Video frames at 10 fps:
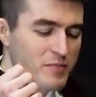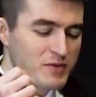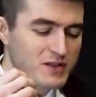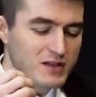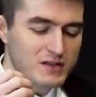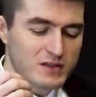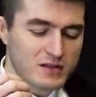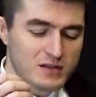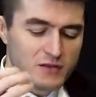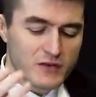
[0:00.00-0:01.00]
present
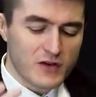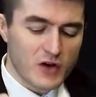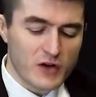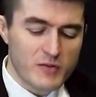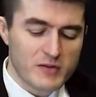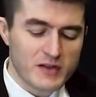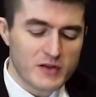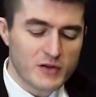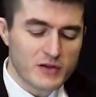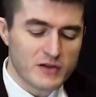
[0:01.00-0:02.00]
a different argument that
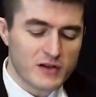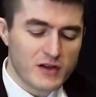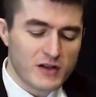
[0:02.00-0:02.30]
you can